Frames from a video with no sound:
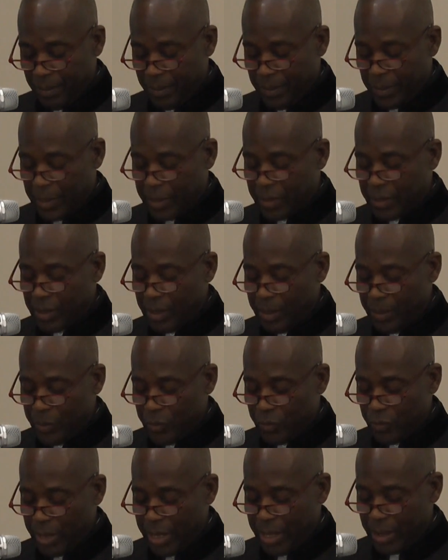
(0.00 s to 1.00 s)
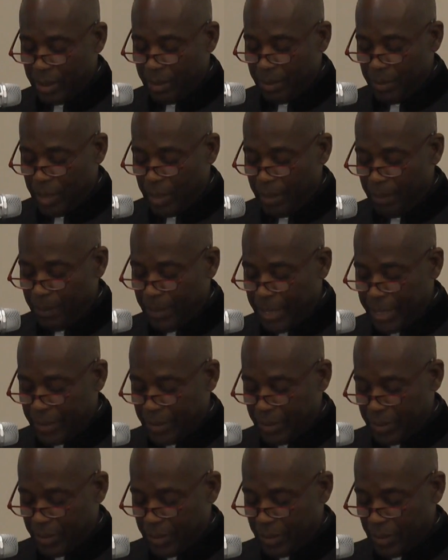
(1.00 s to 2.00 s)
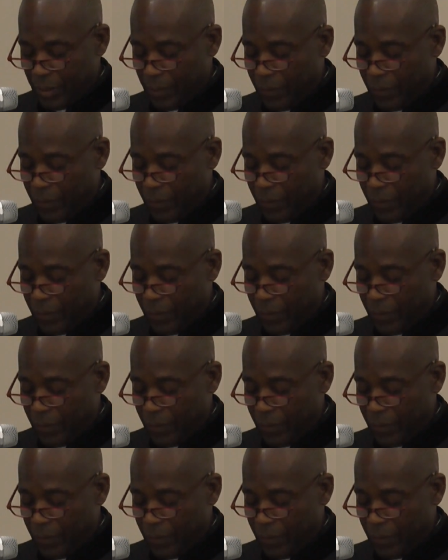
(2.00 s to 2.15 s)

the substratum and basis of